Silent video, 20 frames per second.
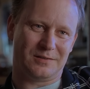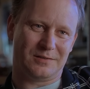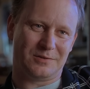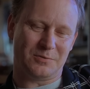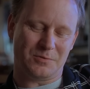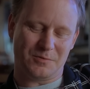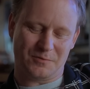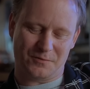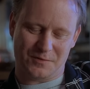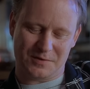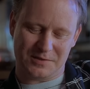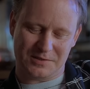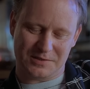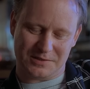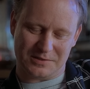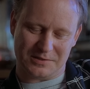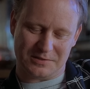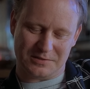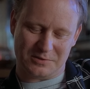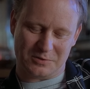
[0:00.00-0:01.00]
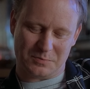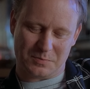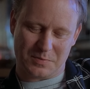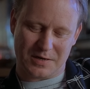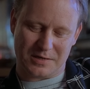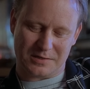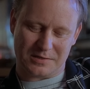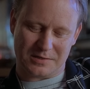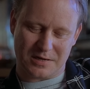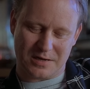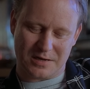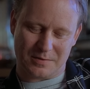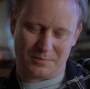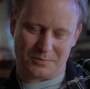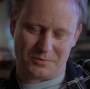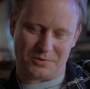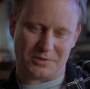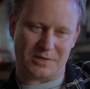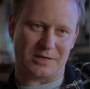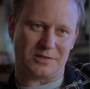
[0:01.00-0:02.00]
doing physics in his spare time
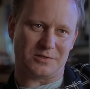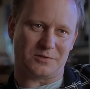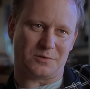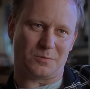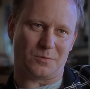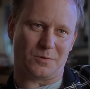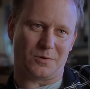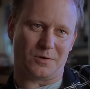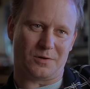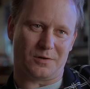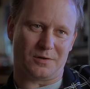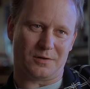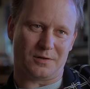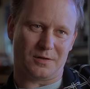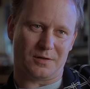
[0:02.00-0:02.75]
who changed the world.